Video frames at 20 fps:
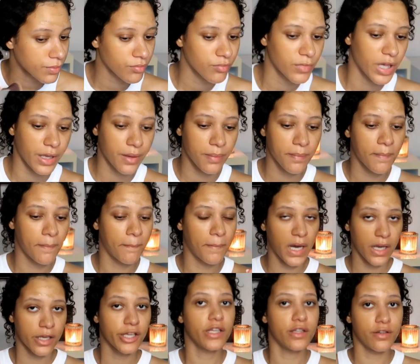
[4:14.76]
like
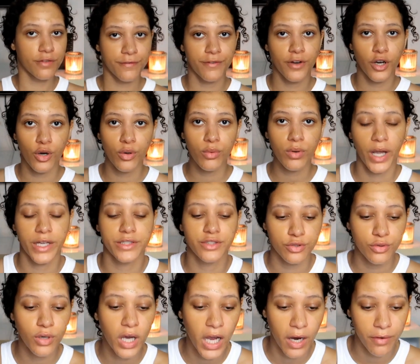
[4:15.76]
my info, I
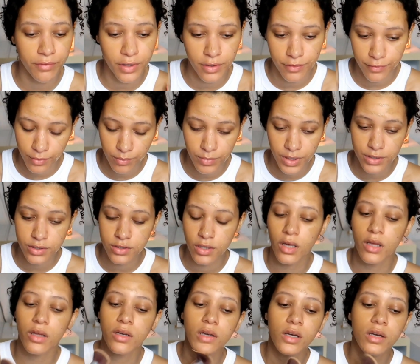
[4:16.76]
do have the
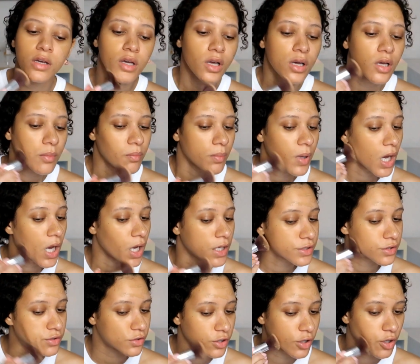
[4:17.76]
information, but I
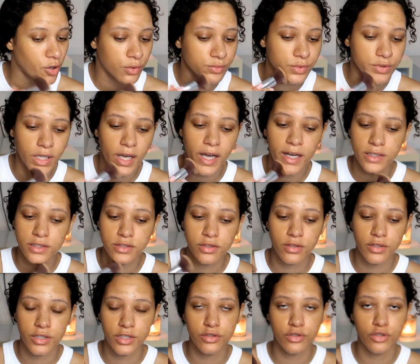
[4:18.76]
don't
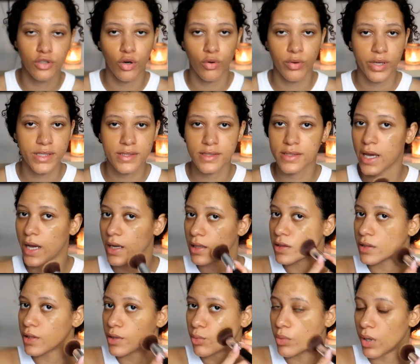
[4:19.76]
actually know
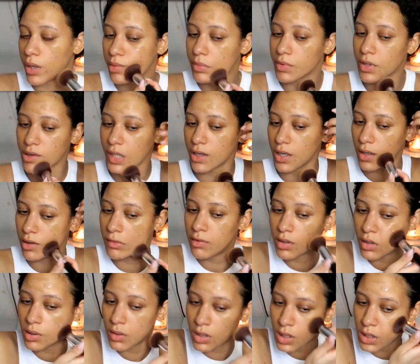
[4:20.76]
exactly what I'm gonna
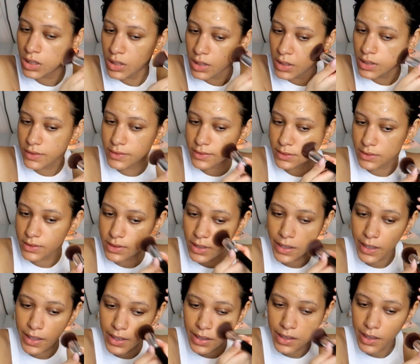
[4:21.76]

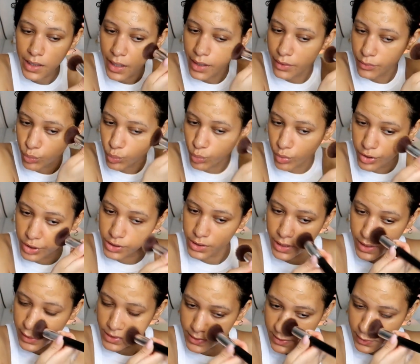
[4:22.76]
say and word
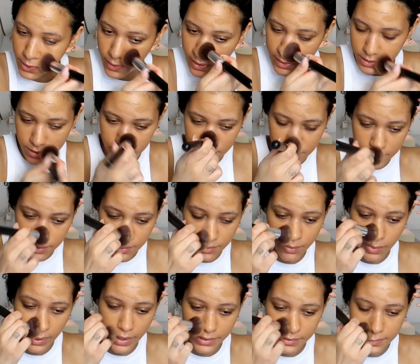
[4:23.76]
it. So I just need to
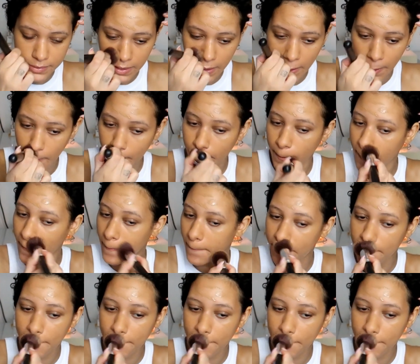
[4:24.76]
write down